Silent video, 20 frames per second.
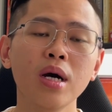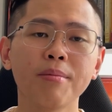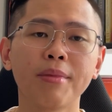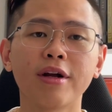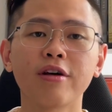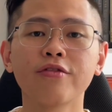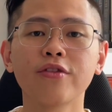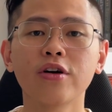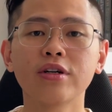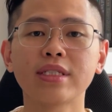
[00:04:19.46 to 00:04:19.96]

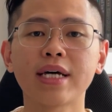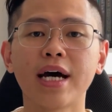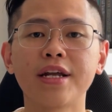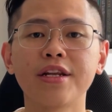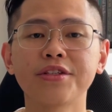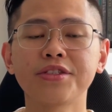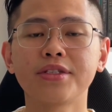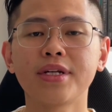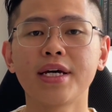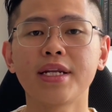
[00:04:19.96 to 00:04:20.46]
But of course I
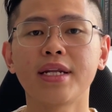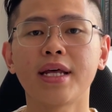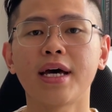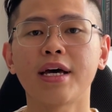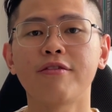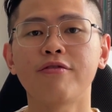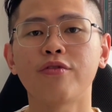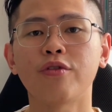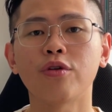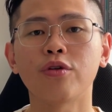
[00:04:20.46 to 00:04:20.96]
understand
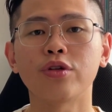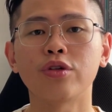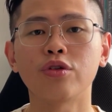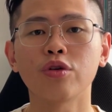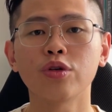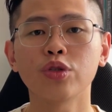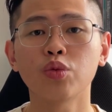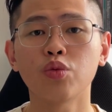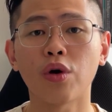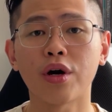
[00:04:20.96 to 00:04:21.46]
that for
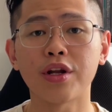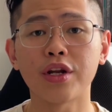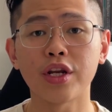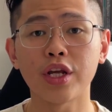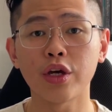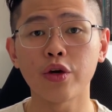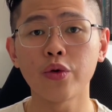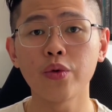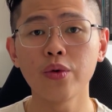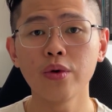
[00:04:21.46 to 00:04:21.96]
those who are
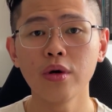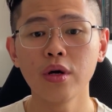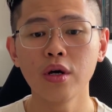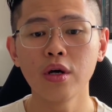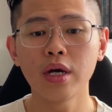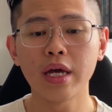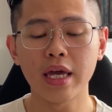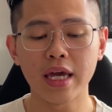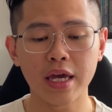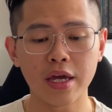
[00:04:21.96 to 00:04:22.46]
new
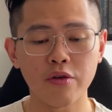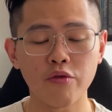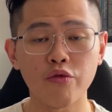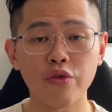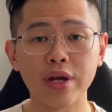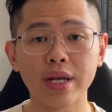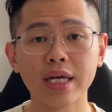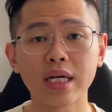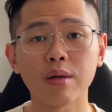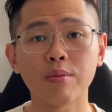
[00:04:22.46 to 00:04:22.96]
in
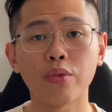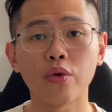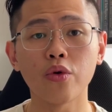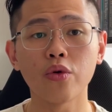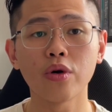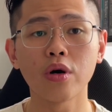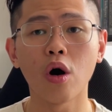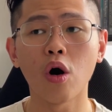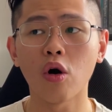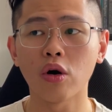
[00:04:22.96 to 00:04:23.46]
reading a
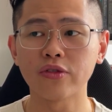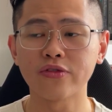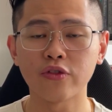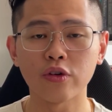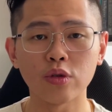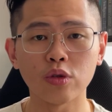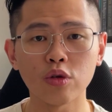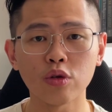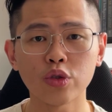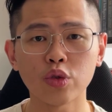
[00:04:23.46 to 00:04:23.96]
book, or
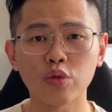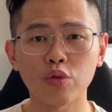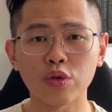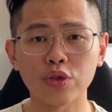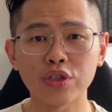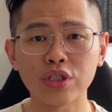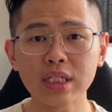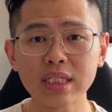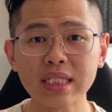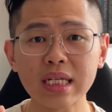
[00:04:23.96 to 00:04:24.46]
for those who
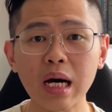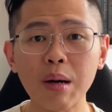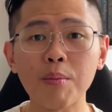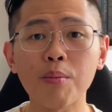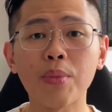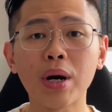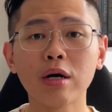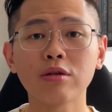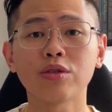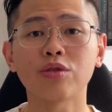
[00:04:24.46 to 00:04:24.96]
are just
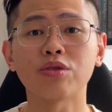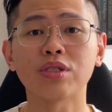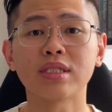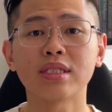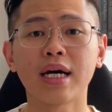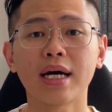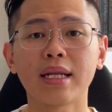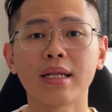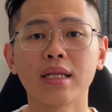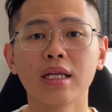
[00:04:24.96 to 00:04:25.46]
about to
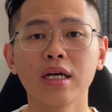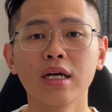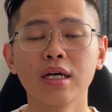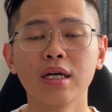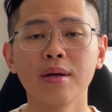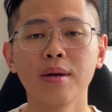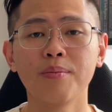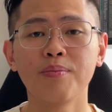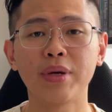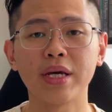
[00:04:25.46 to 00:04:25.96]
start
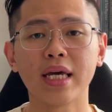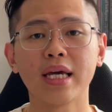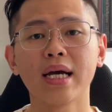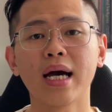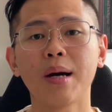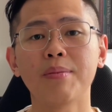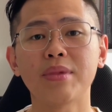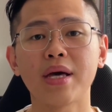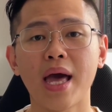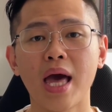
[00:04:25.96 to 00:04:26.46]
picking
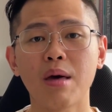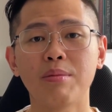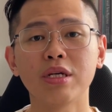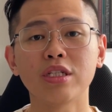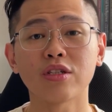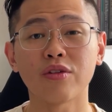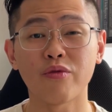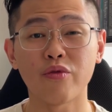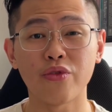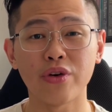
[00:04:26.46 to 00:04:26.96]
up the
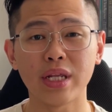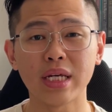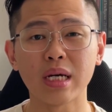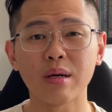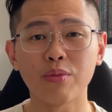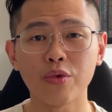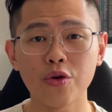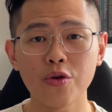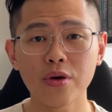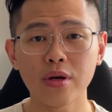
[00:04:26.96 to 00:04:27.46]
habits of reading
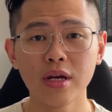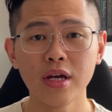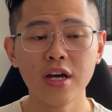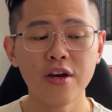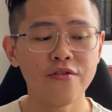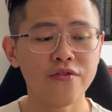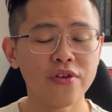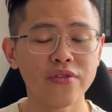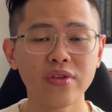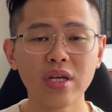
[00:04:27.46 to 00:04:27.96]
a book,
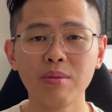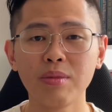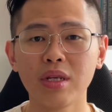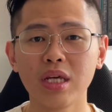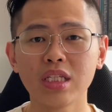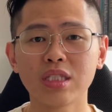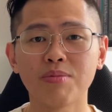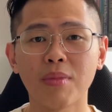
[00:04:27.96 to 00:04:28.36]
15 minutes